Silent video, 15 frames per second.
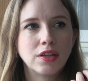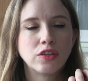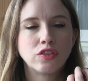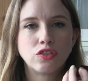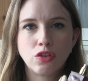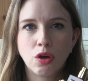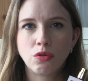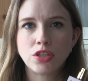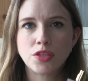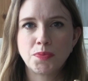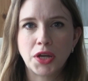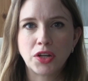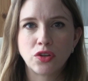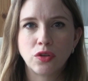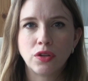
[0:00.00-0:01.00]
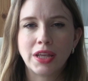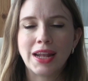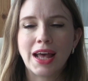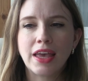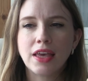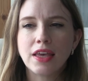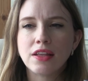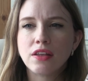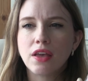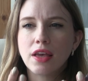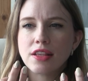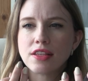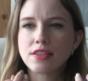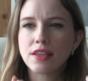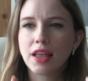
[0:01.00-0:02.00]
so special, and
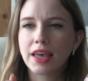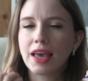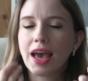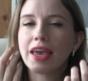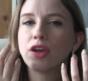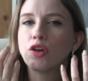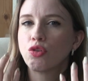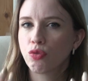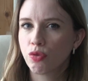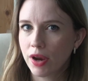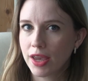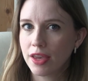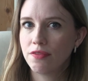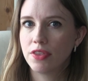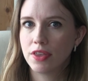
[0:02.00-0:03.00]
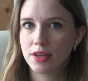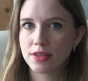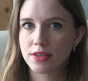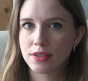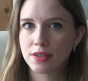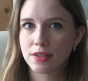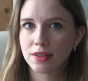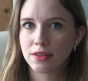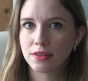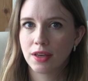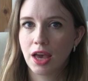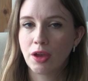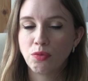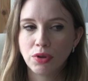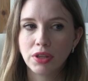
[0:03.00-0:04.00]
it's like I crave this.
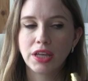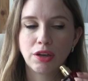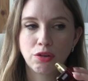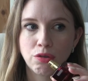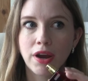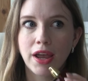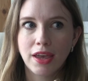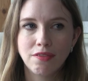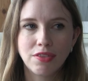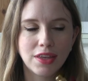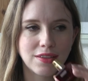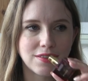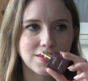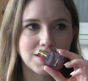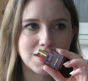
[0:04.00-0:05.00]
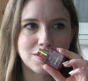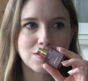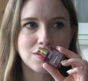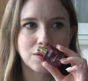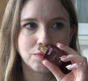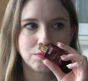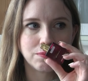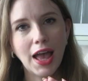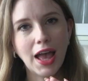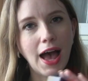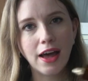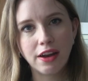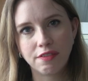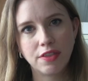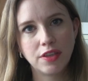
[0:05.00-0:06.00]
I really crave this. It's
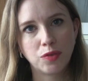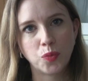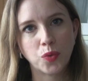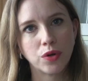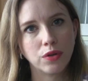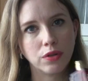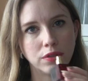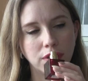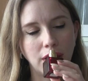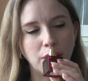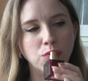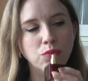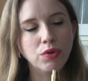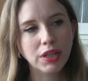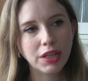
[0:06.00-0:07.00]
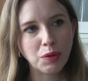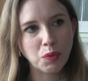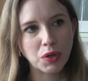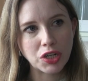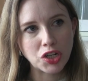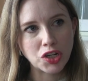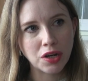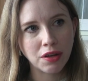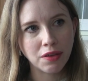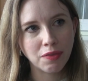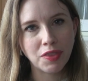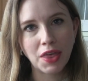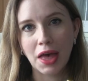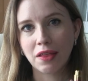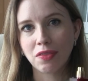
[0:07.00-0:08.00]
out of this world. I really wish
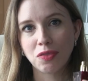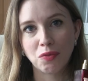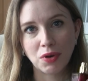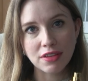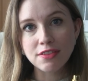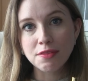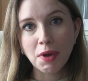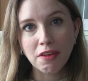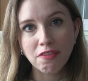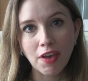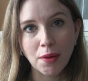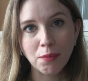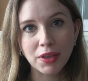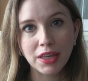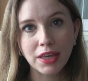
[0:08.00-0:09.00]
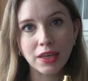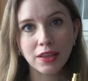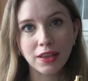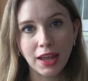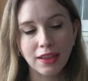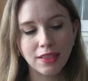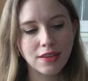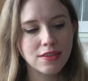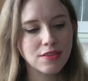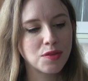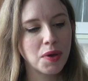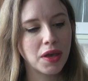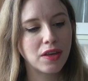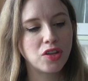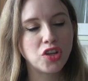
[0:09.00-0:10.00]
that the rest of my family liked this,
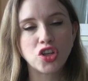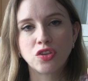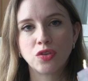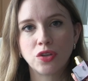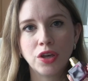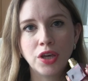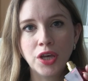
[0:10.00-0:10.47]
so I could just